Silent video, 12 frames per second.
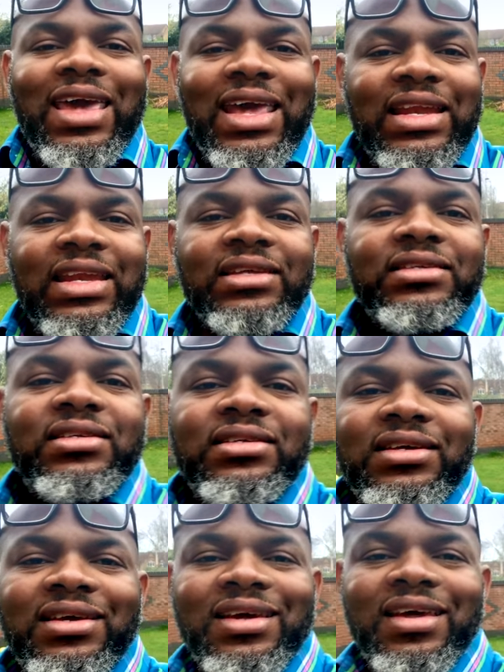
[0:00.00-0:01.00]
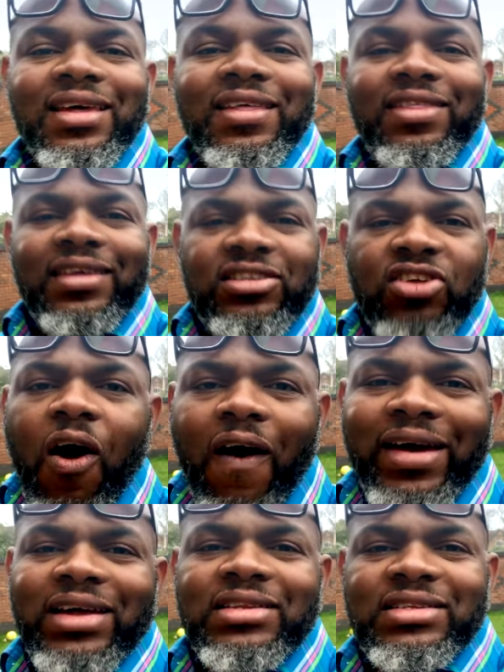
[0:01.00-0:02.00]
kidneys. These
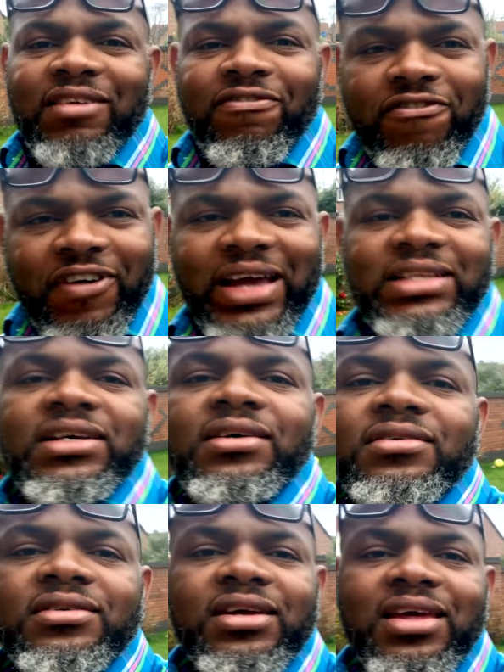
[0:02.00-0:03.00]
organs are vital.